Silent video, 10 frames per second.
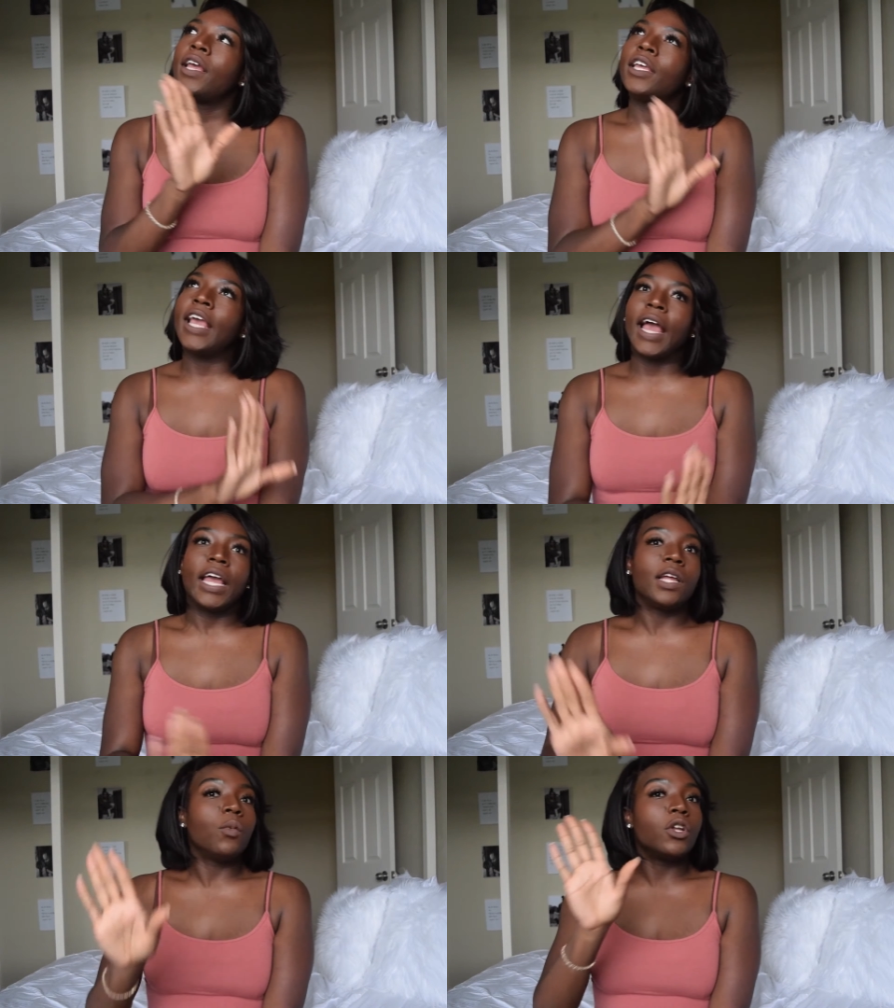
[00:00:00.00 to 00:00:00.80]
Yeah,
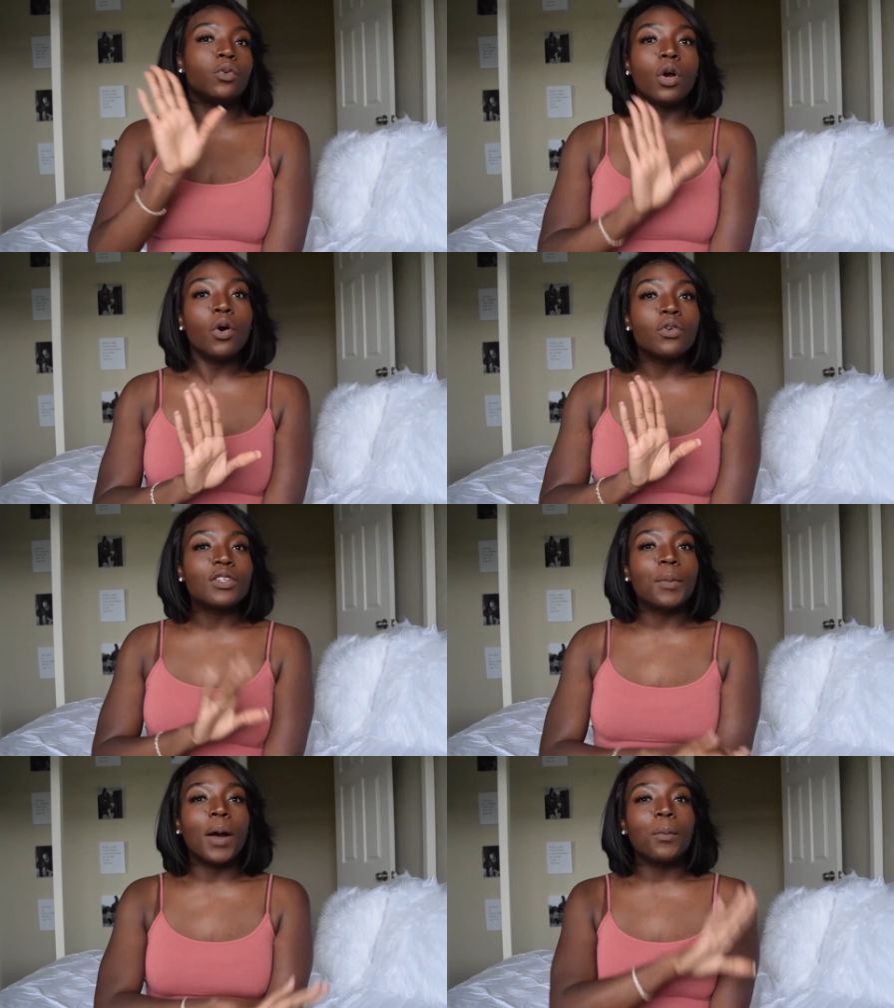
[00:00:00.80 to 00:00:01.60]
anyone who knows
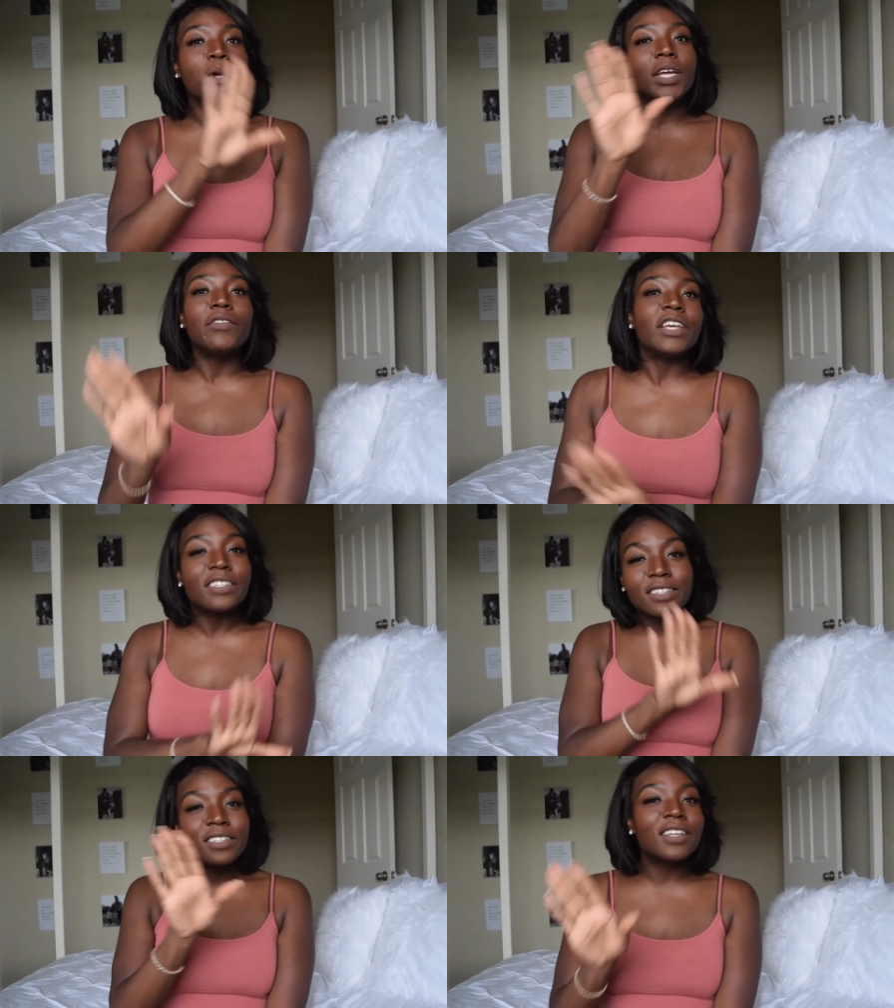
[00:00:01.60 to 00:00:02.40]
about my
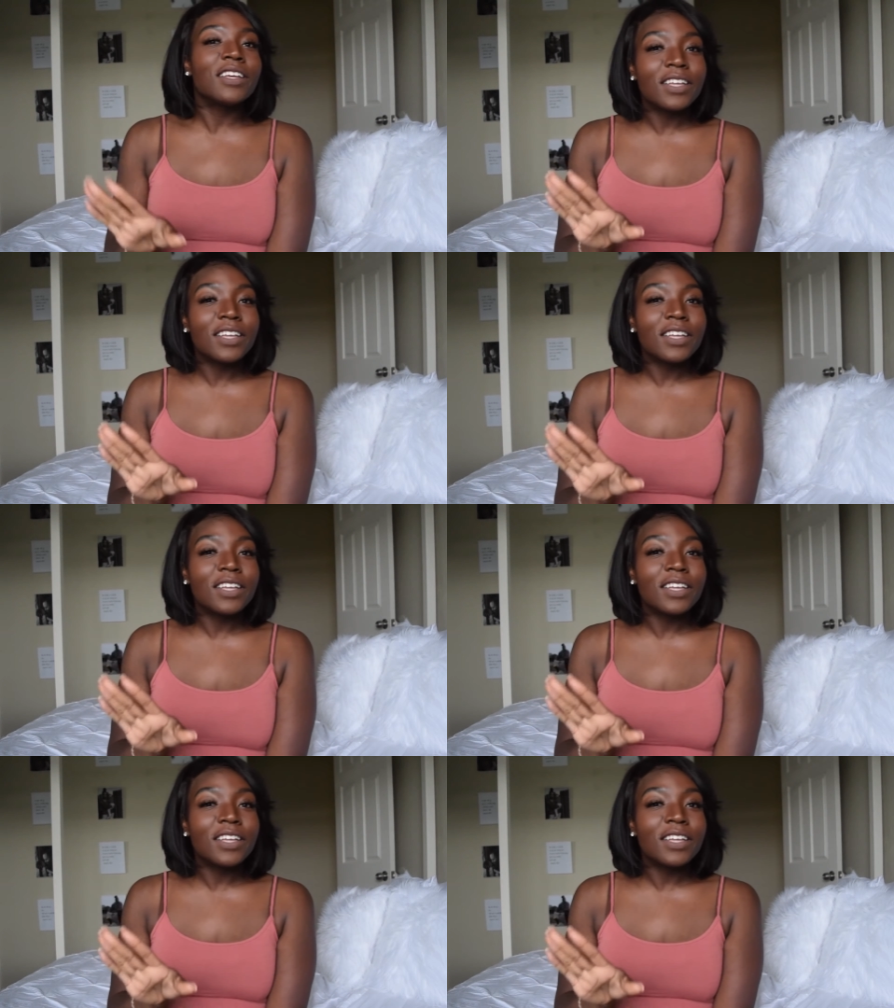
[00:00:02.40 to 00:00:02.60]
previous